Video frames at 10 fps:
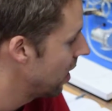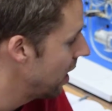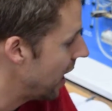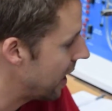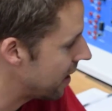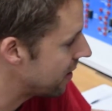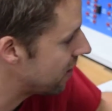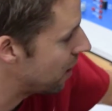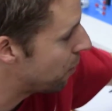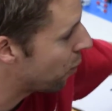And it's
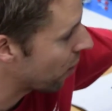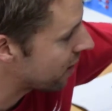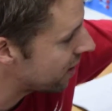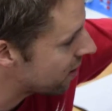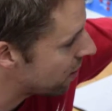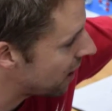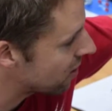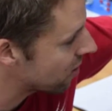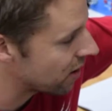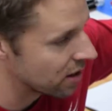important to make
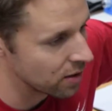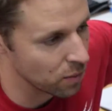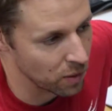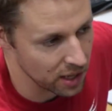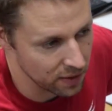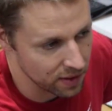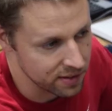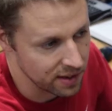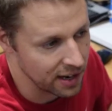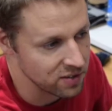sure that whatever the
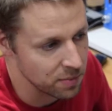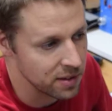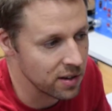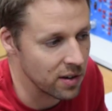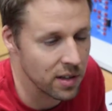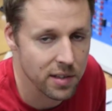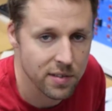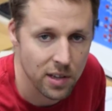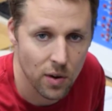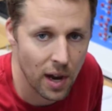size of material is
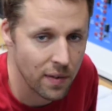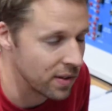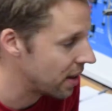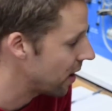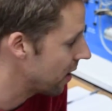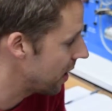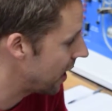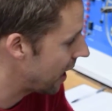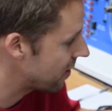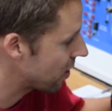that you have in there,
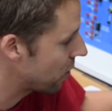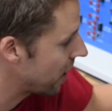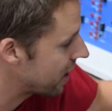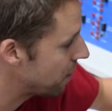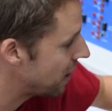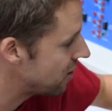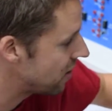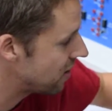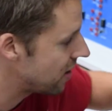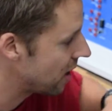it has the correct
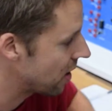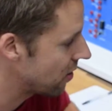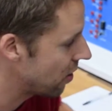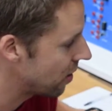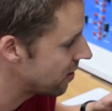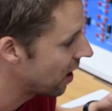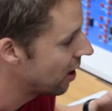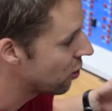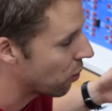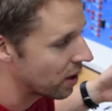dimensions here. So it's
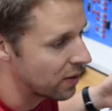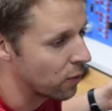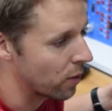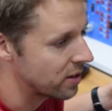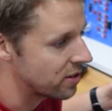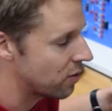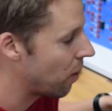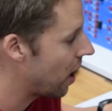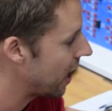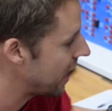24 inches
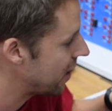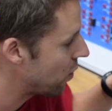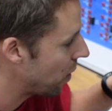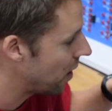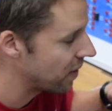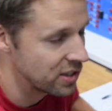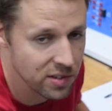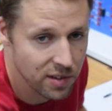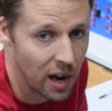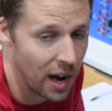wide and 12
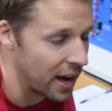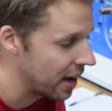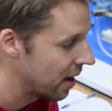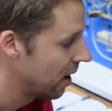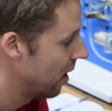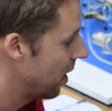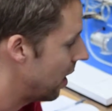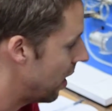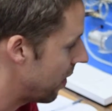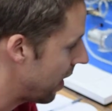inches high.
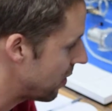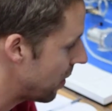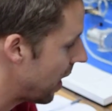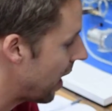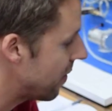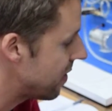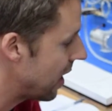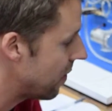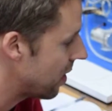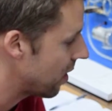That's what I have
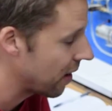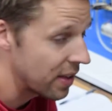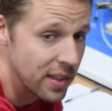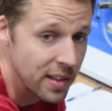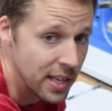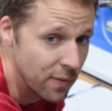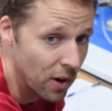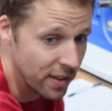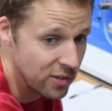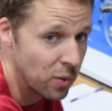saved in there. I think the
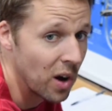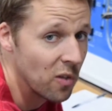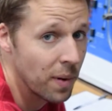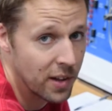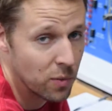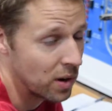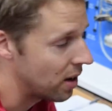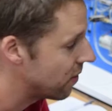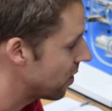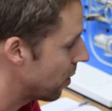default is 12 by
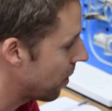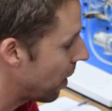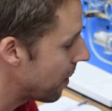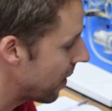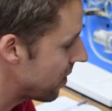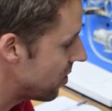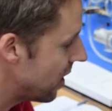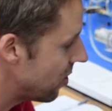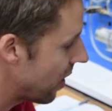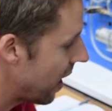12, so you'll probably have to
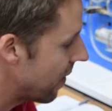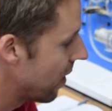change that.